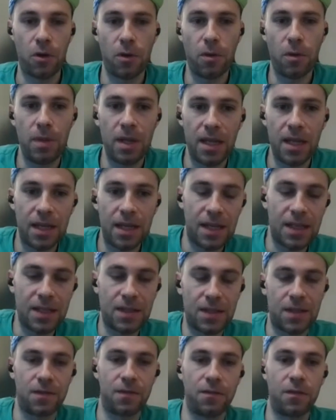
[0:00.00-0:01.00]
probably
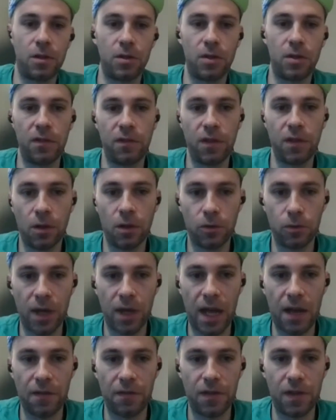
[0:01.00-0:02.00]
it's very difficult
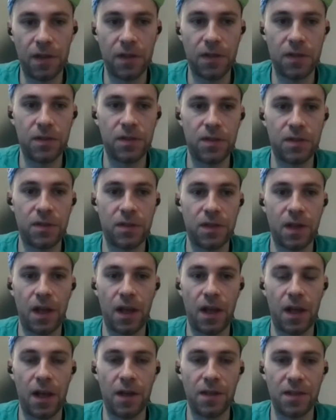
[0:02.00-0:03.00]
to have this
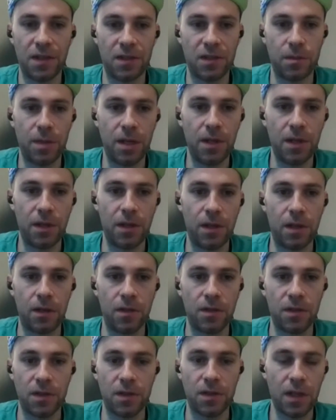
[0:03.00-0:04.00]
uh, sensibility,
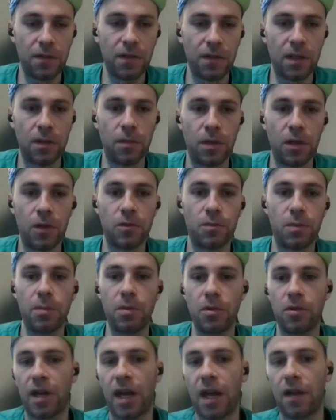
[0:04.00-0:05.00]
sensitivity, because
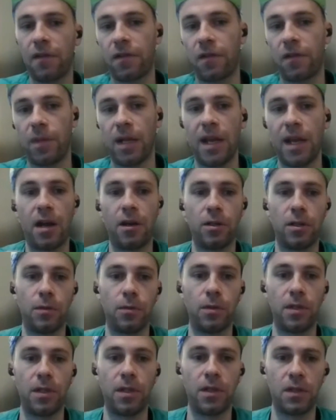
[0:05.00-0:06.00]
people don't have
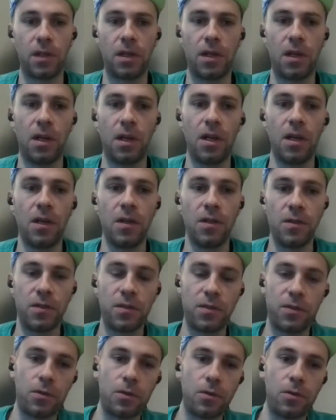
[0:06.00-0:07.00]
familiarity with it.
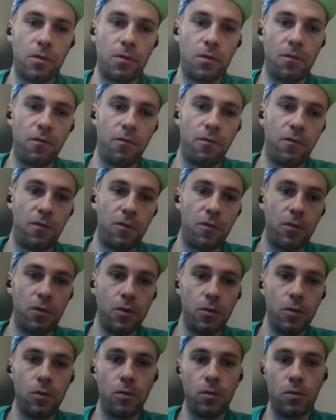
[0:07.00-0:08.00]
So for
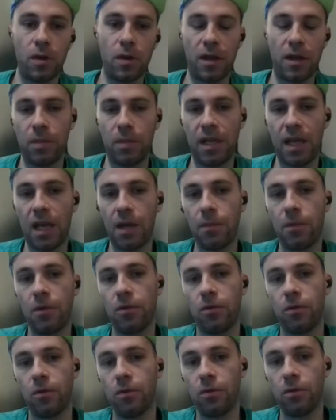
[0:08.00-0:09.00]
you to be
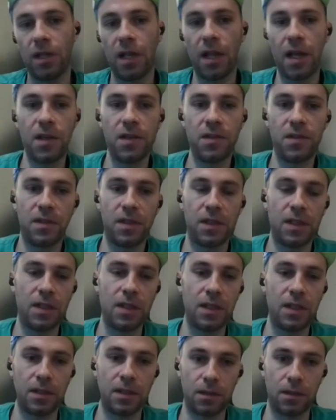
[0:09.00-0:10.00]
able to utilize
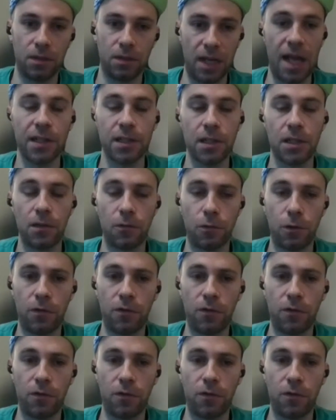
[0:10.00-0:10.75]
the lactate